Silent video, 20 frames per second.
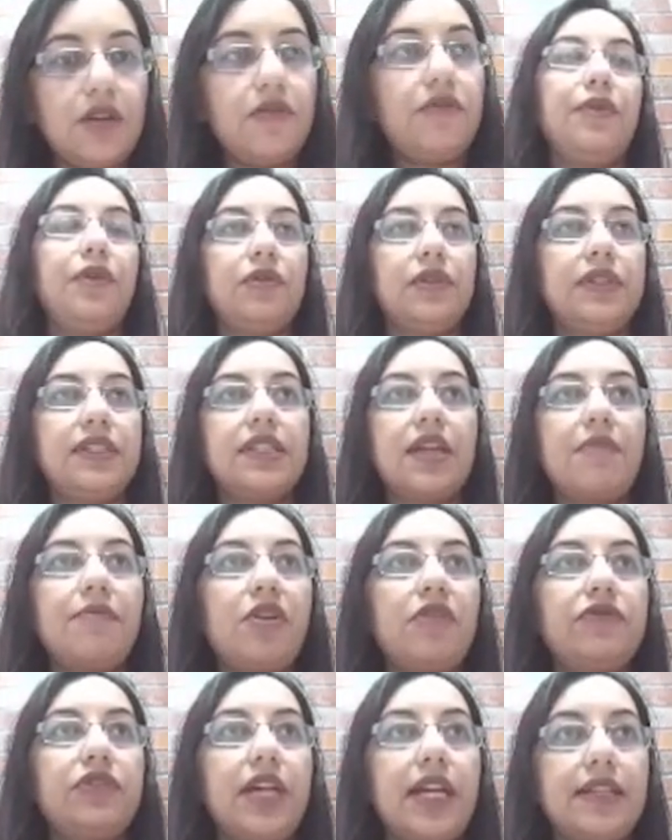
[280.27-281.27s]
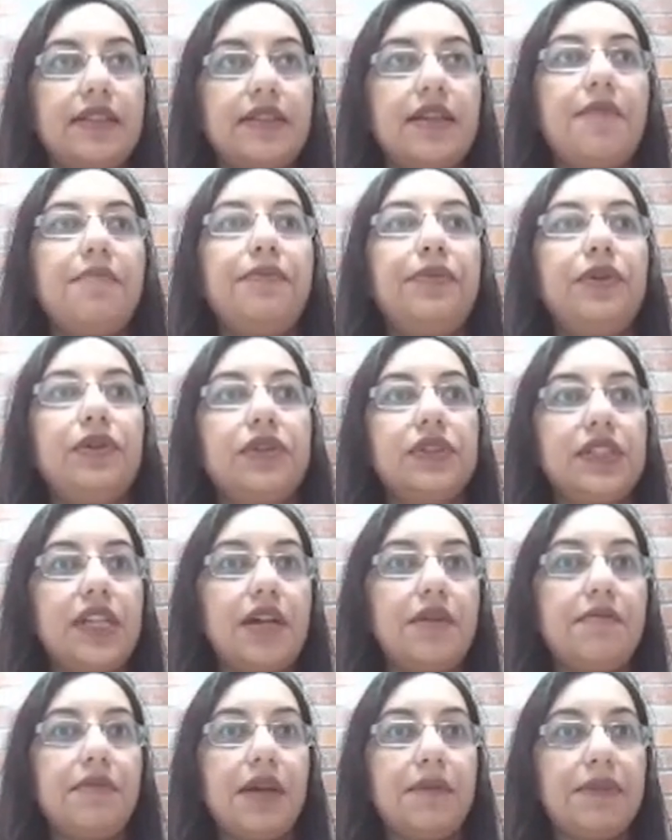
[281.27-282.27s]
So some of the examples
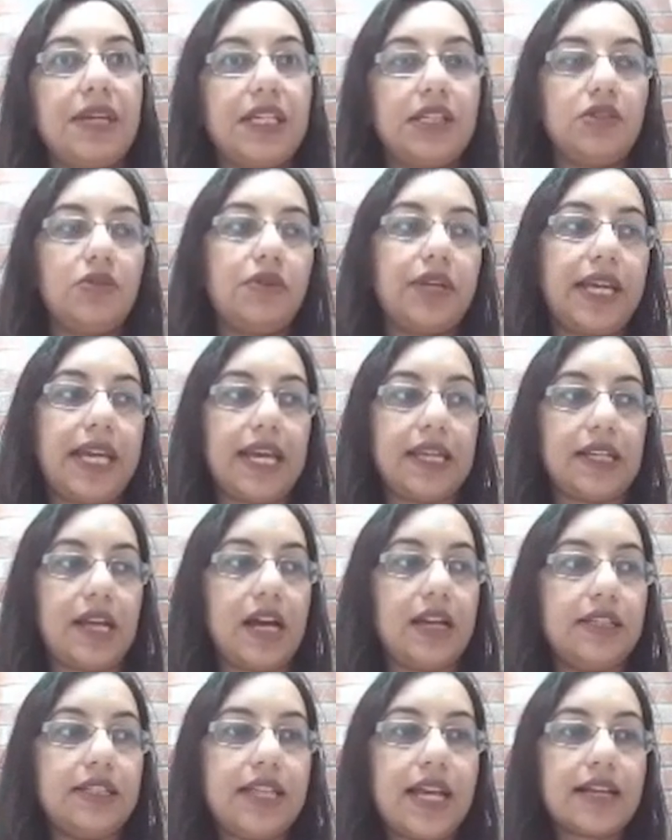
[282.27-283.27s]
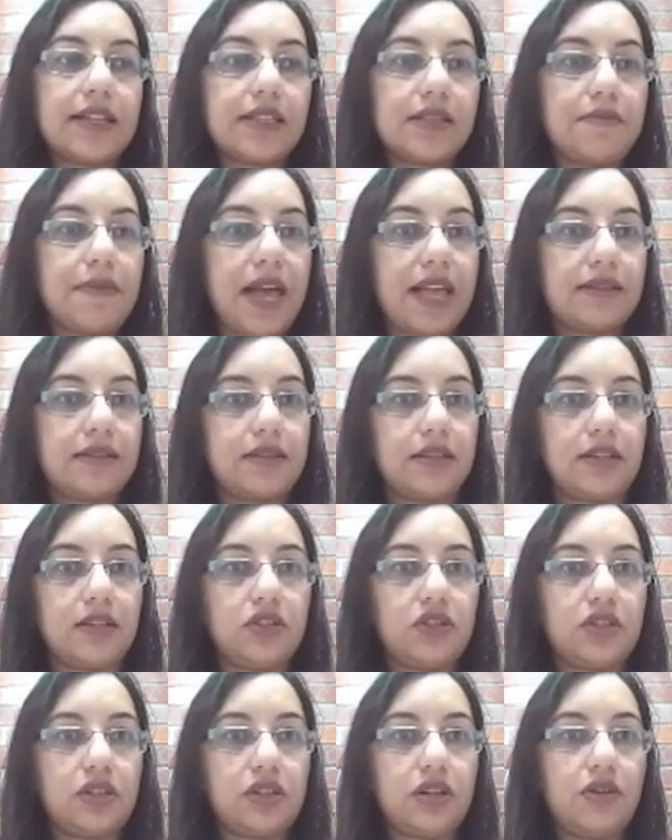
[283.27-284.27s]
are maybe you get a text
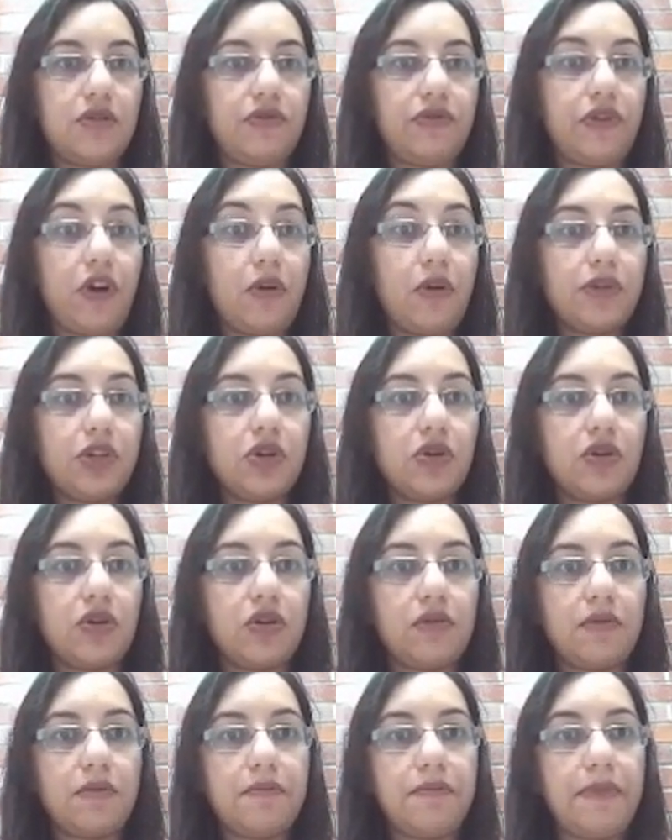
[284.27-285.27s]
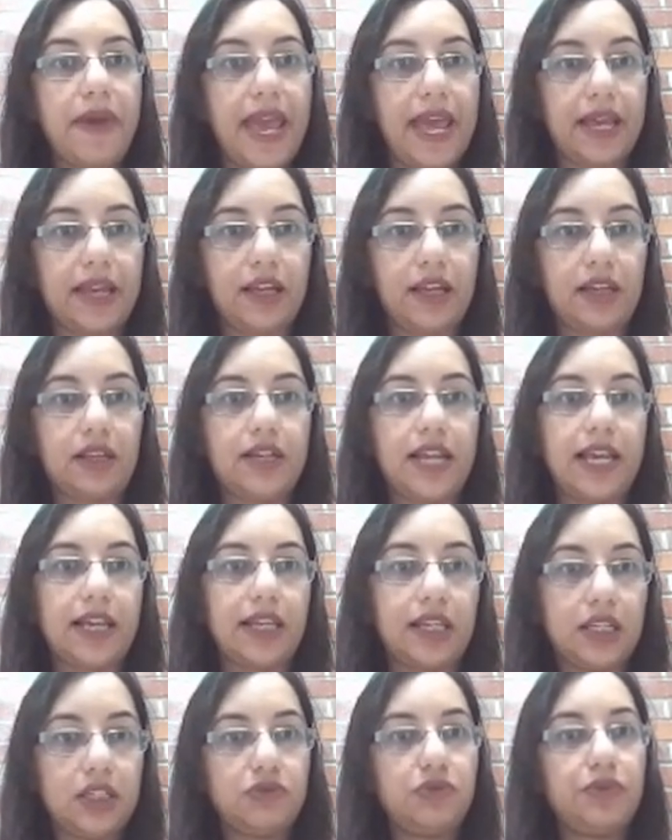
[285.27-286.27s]
message from your bank, like
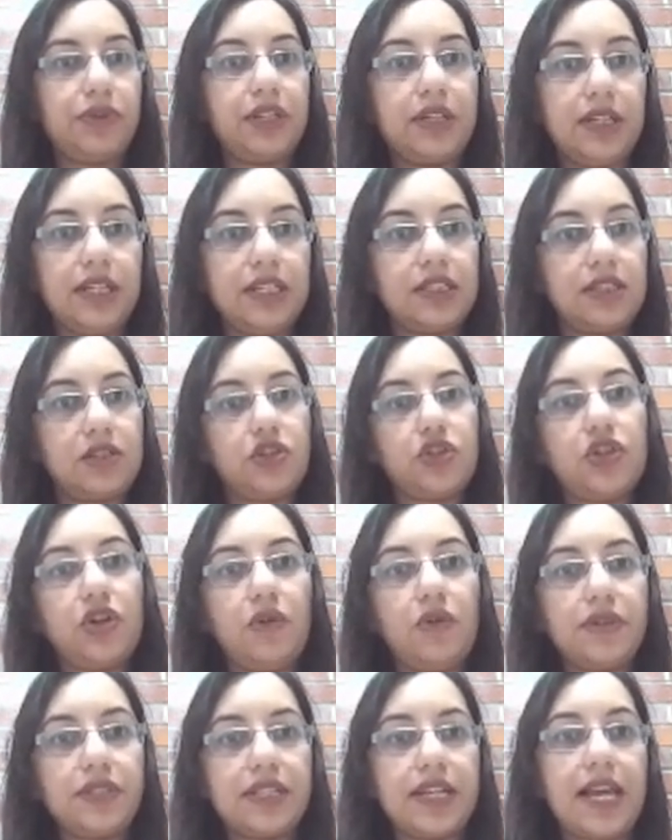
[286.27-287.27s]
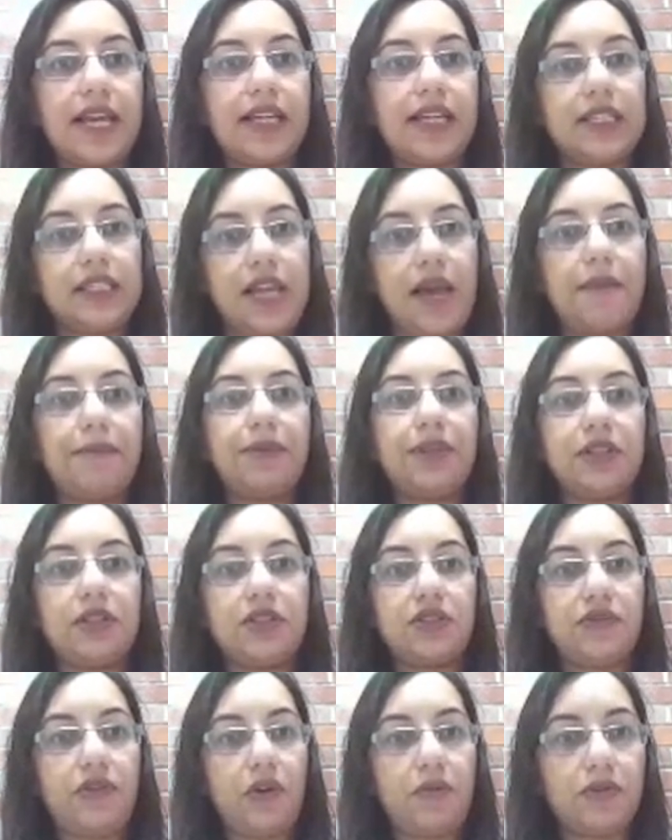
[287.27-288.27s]
it shows like it
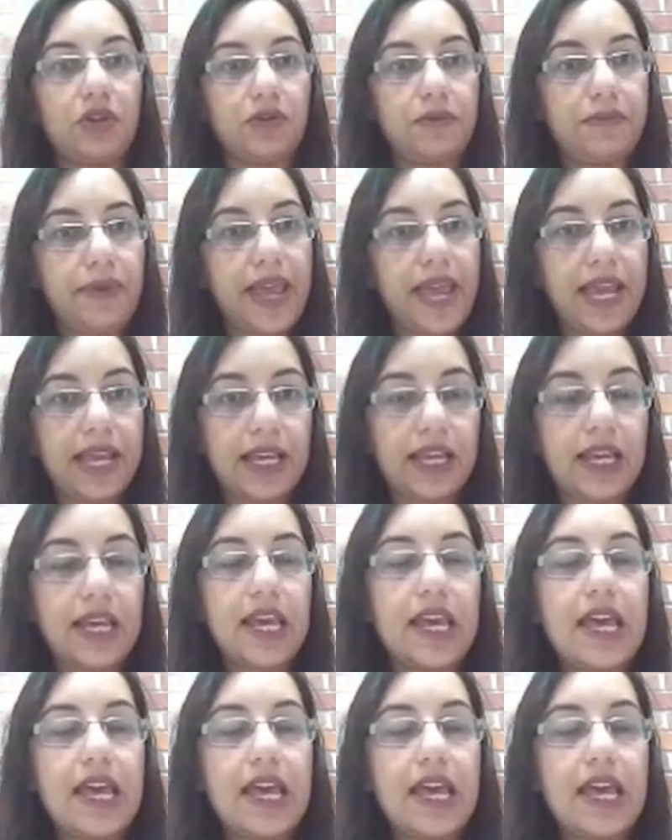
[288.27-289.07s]
appears from your bank,